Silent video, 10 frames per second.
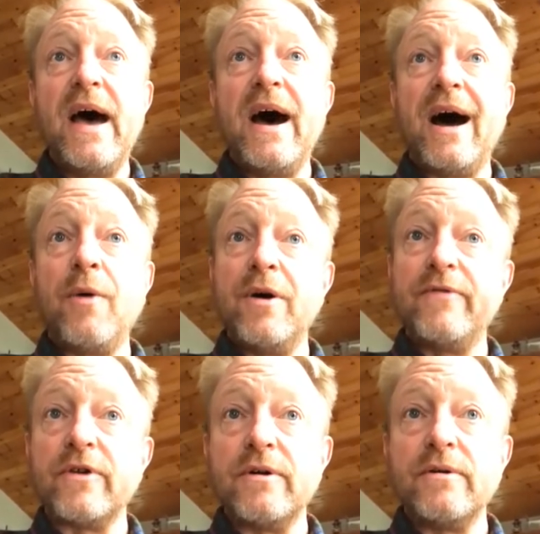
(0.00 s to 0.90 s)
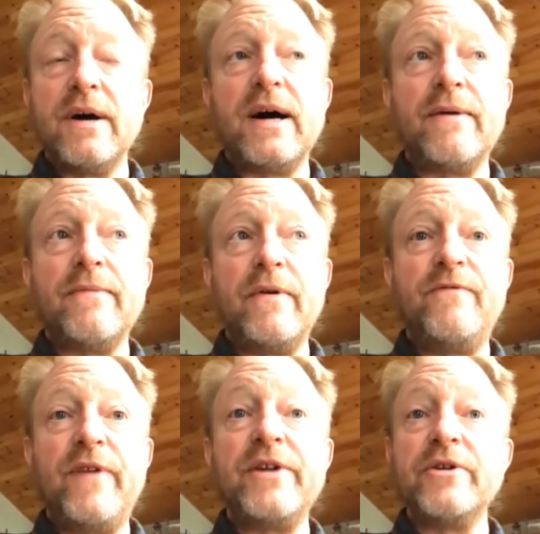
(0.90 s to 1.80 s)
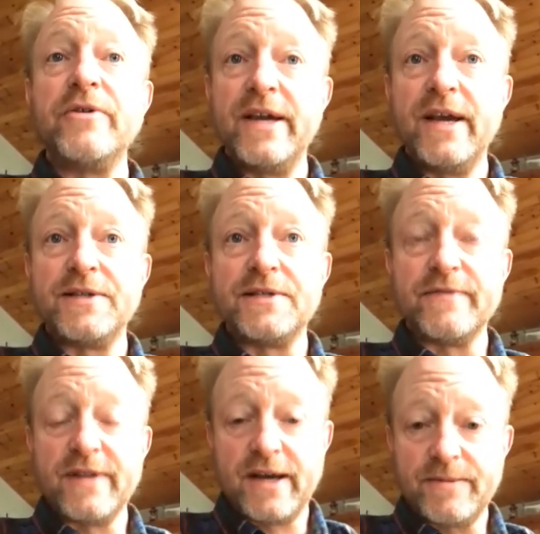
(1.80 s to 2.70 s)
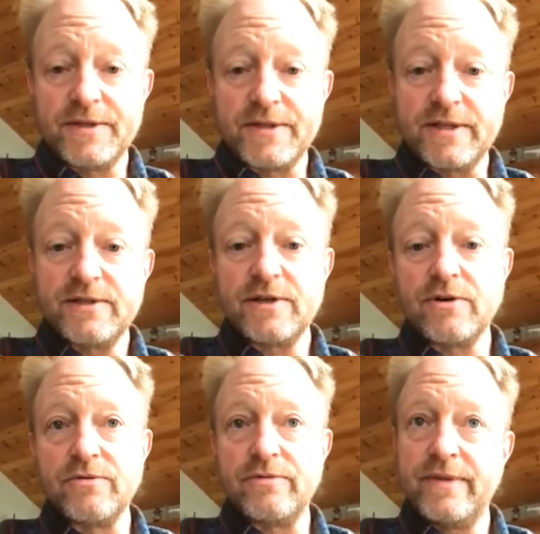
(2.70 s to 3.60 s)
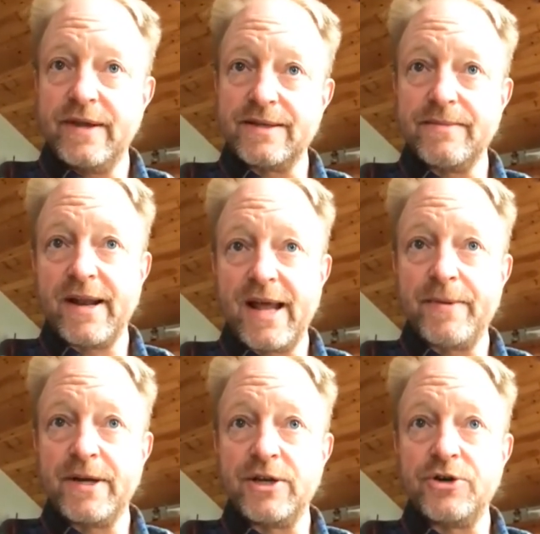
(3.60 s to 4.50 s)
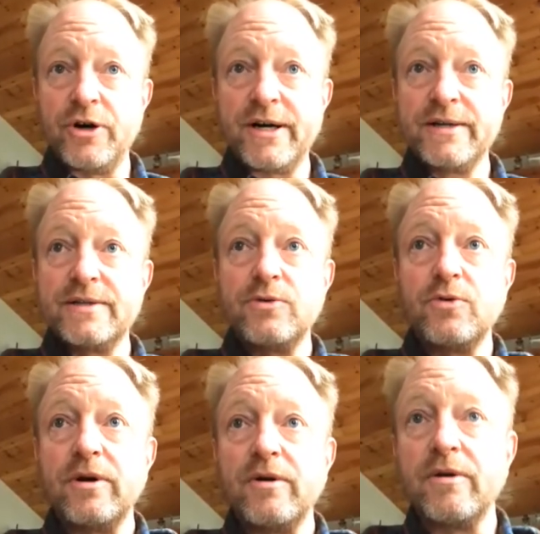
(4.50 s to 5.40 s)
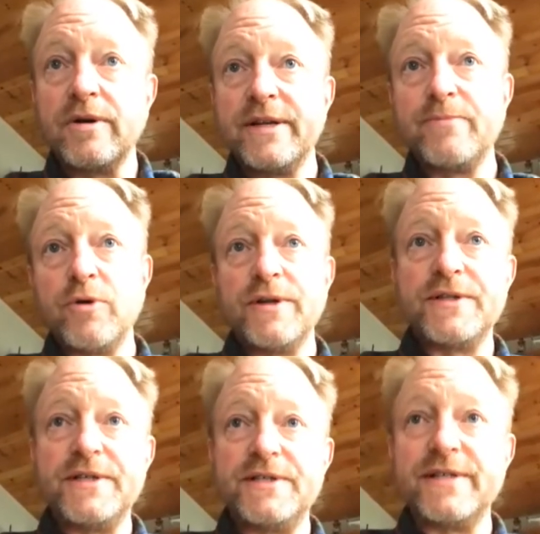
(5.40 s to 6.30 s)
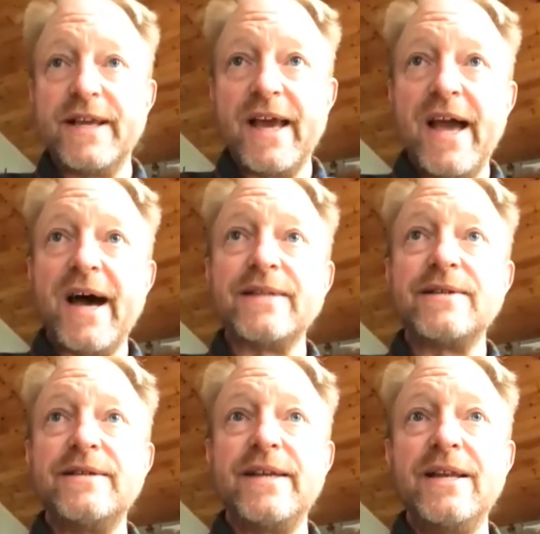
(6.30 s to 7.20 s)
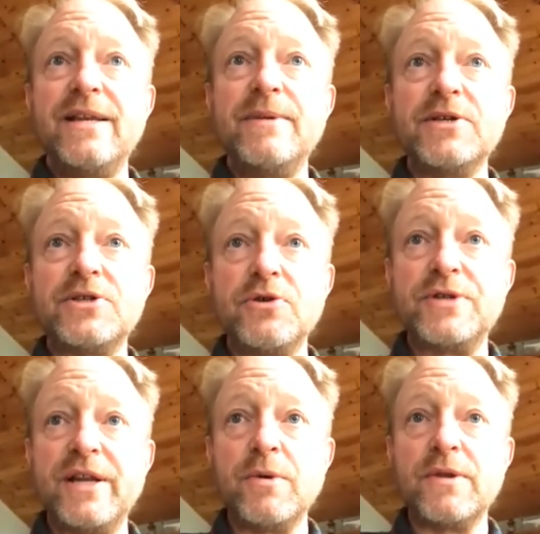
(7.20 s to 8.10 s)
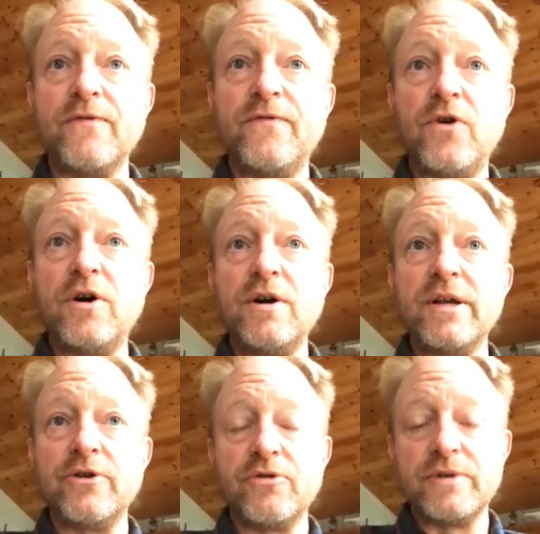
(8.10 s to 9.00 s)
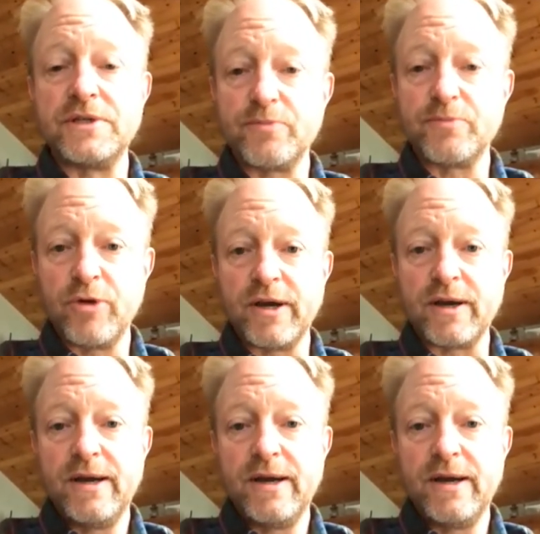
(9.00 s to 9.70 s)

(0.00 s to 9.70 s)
However, veterinary cases of Lyme disease, so things that might happen in dogs or tick-borne diseases in cats, tend to be associated with the fall and early spring,